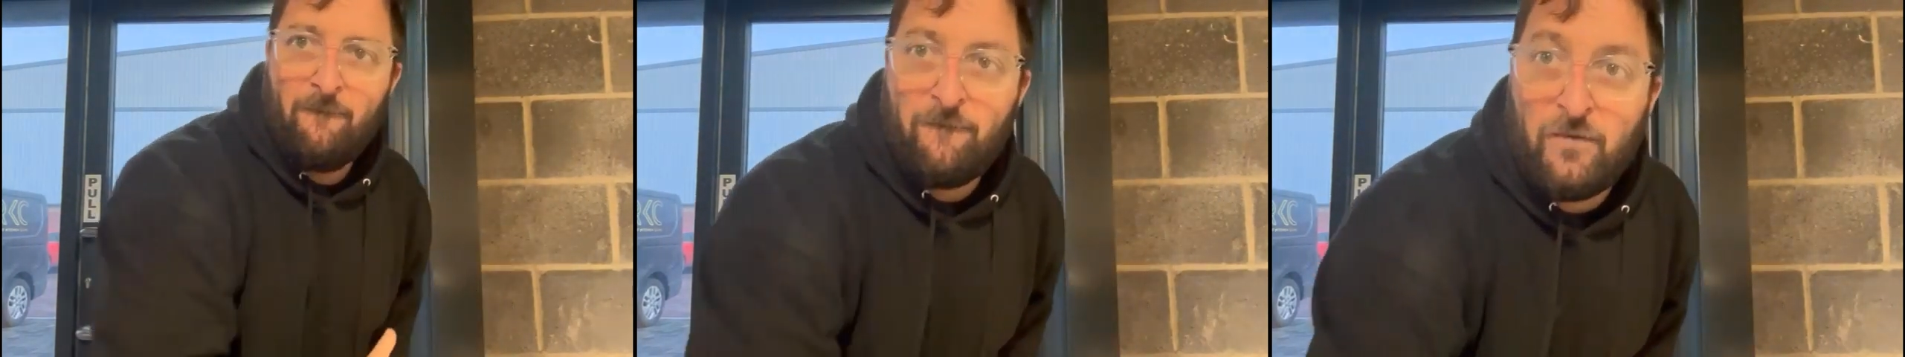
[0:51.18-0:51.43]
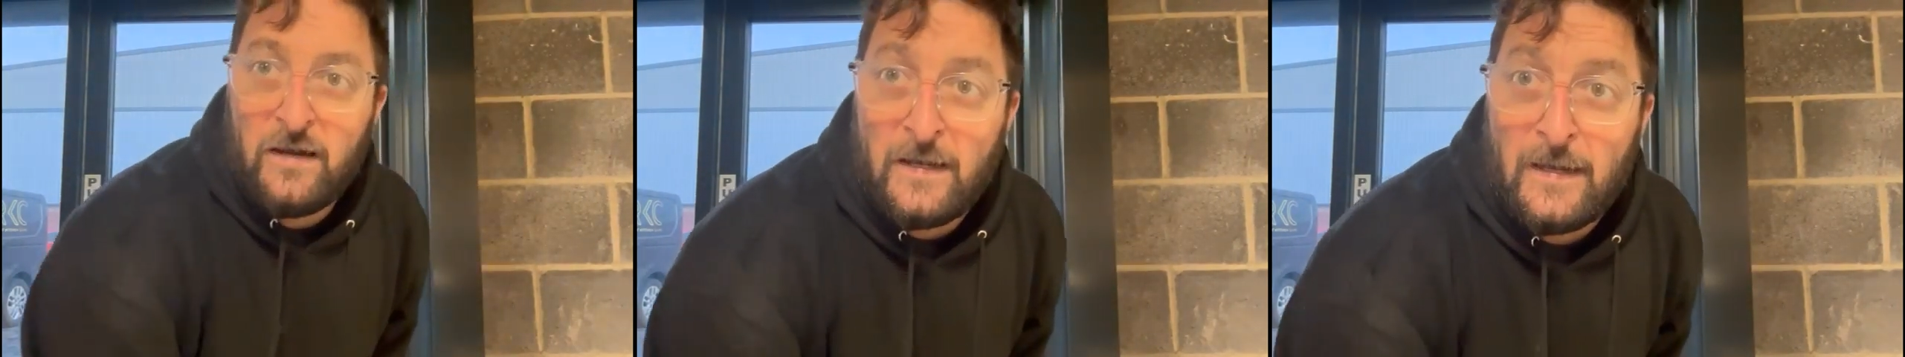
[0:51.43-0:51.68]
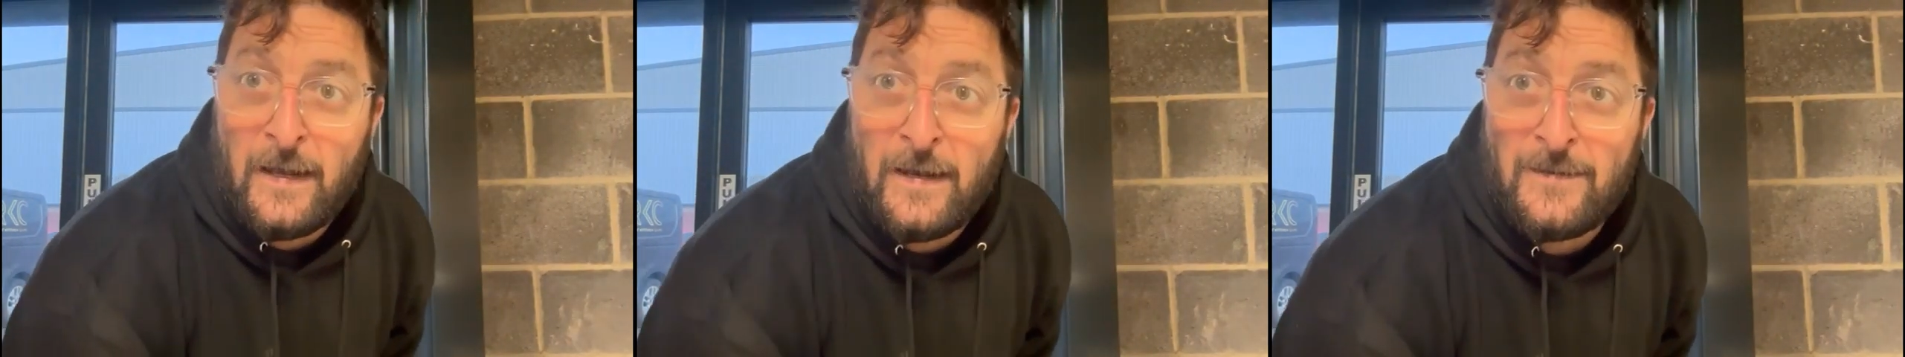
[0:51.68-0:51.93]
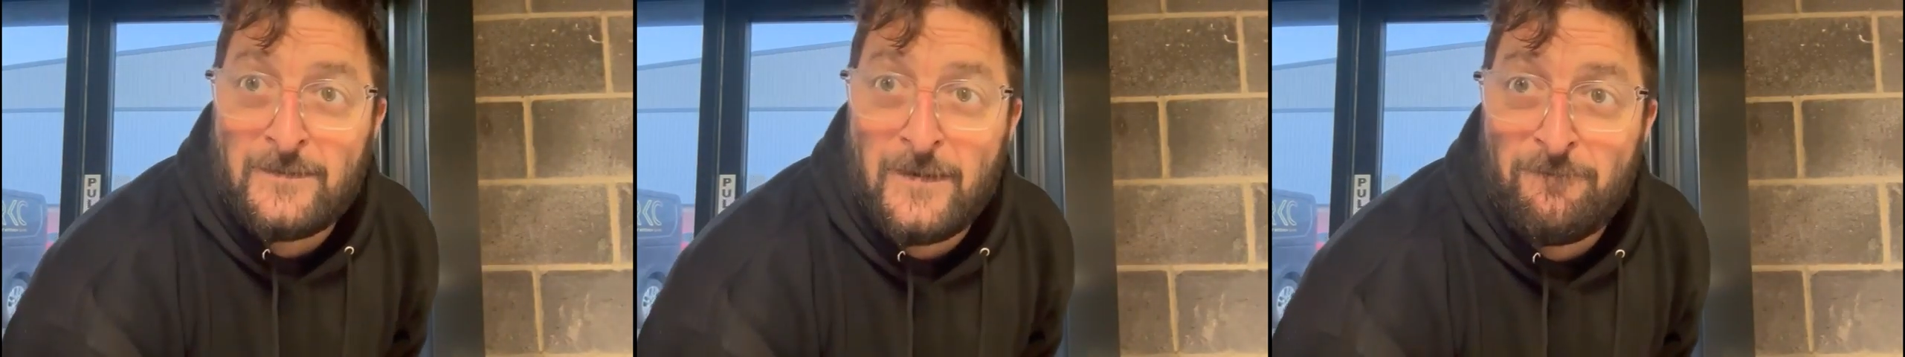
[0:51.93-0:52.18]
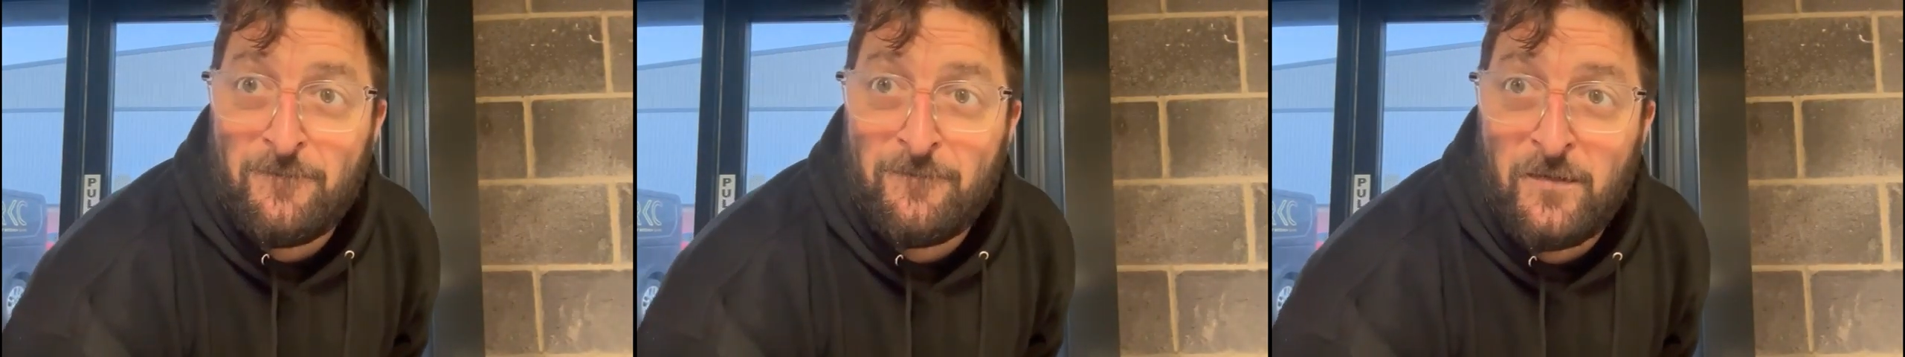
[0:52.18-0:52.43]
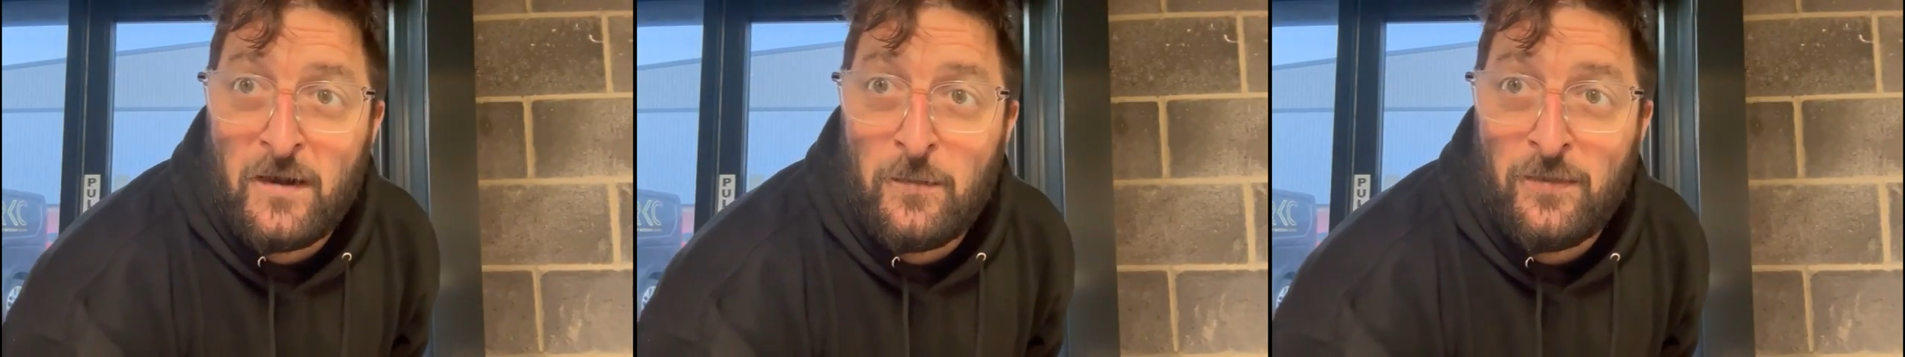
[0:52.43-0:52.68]
free kids in,
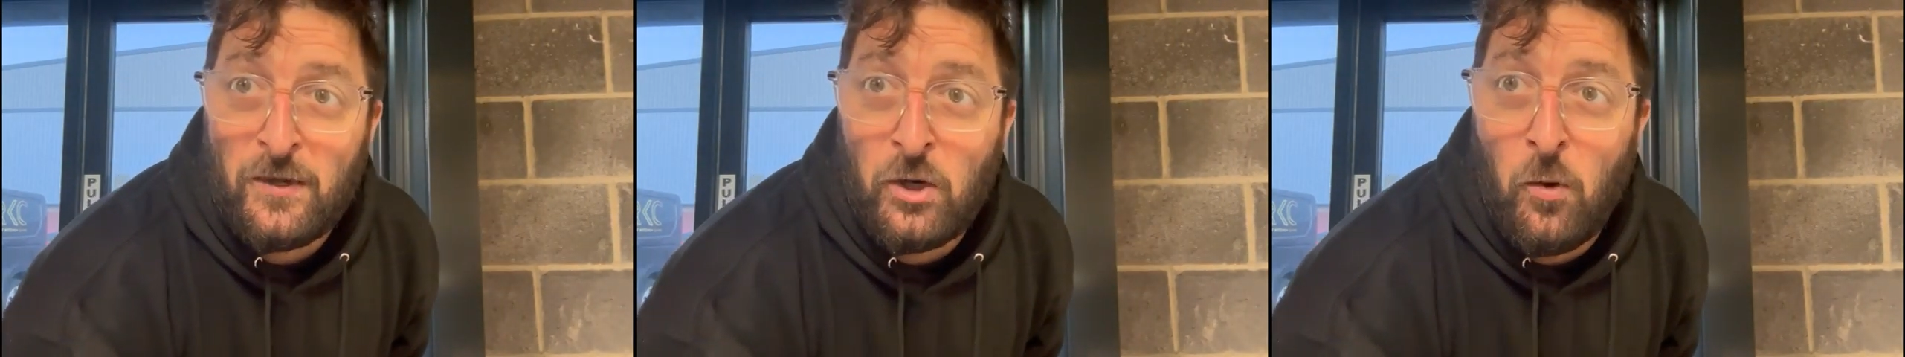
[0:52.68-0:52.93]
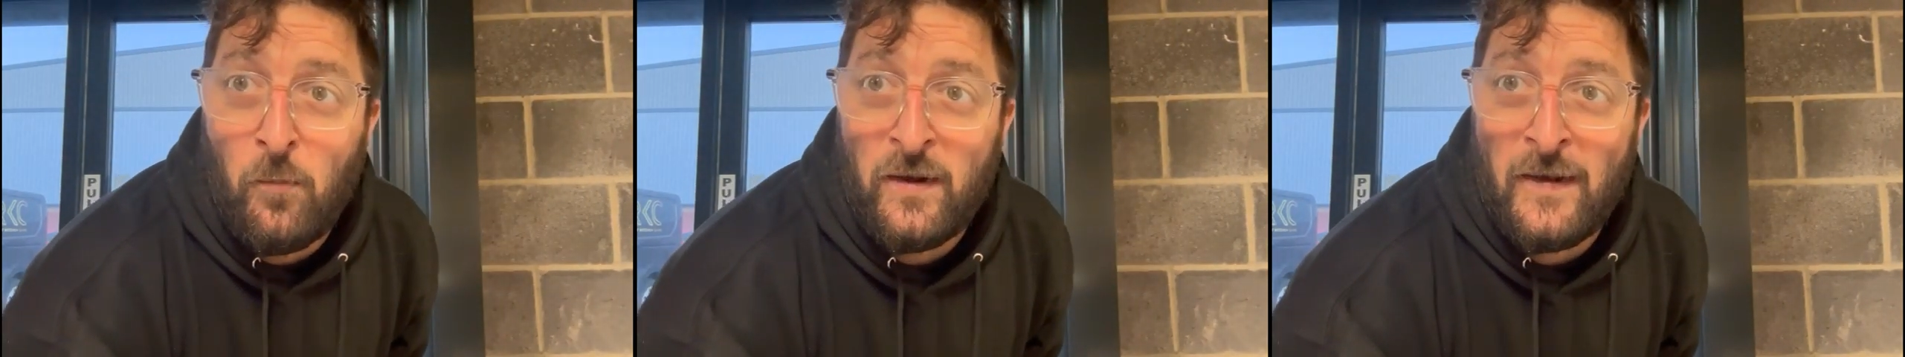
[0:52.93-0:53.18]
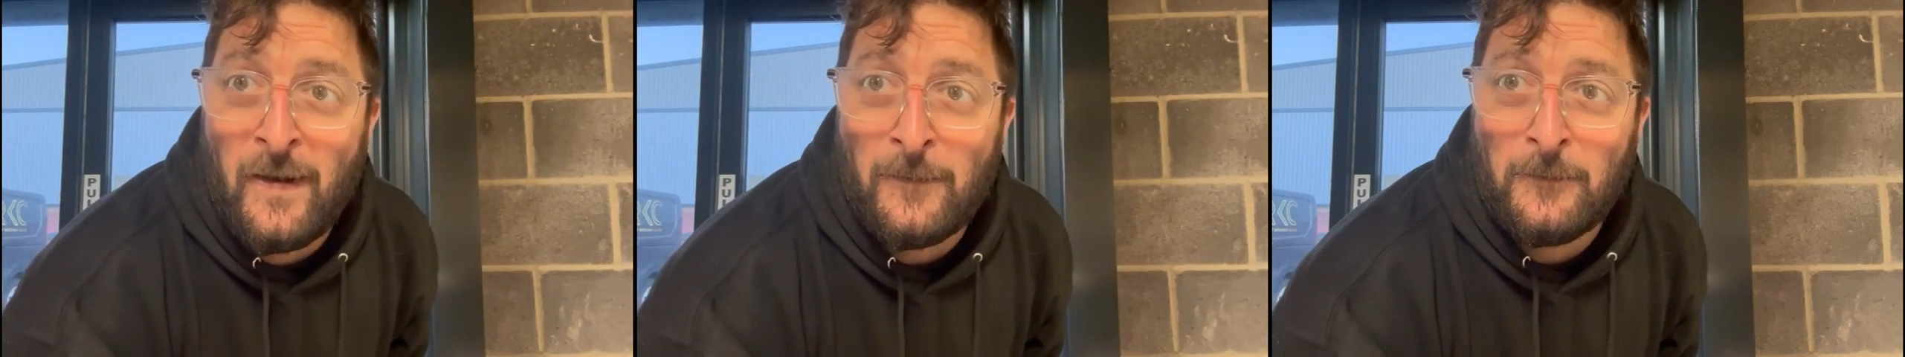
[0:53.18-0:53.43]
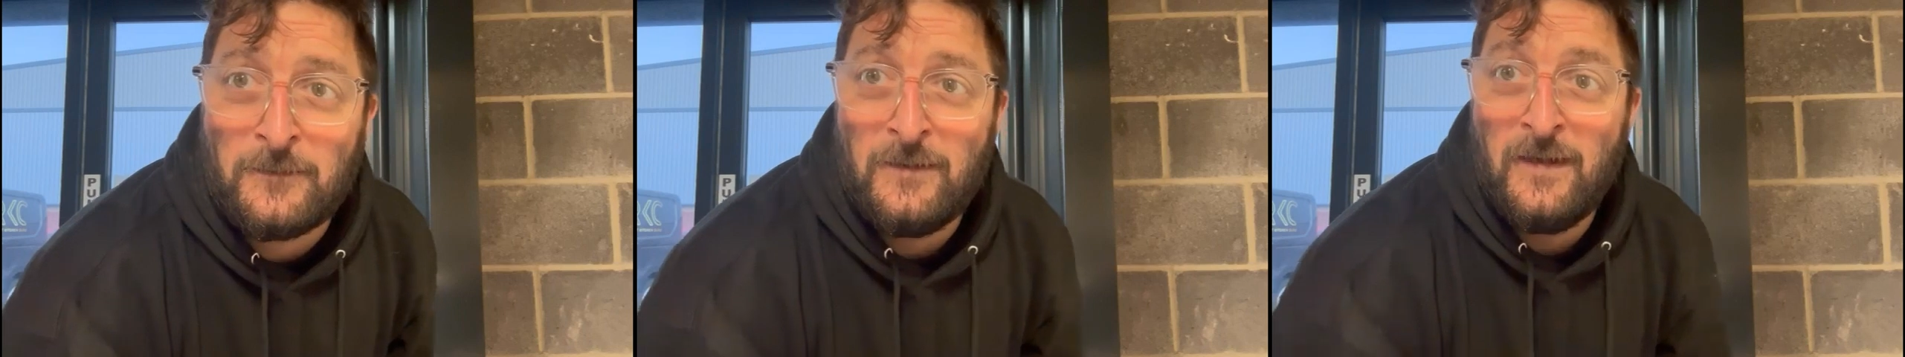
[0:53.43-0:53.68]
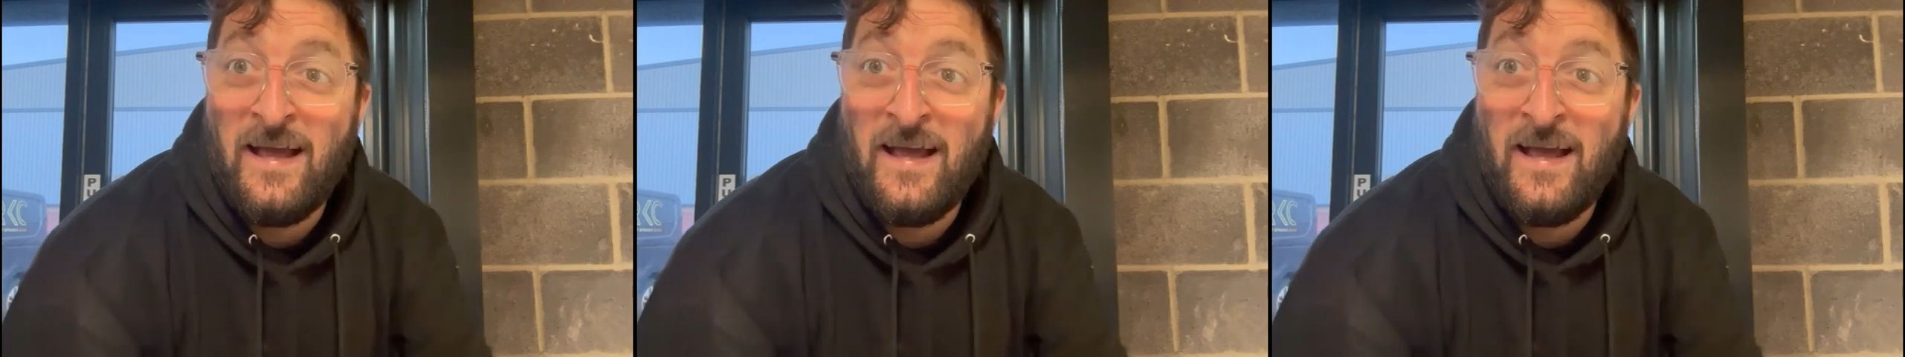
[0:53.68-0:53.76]
free with an accompanying adult.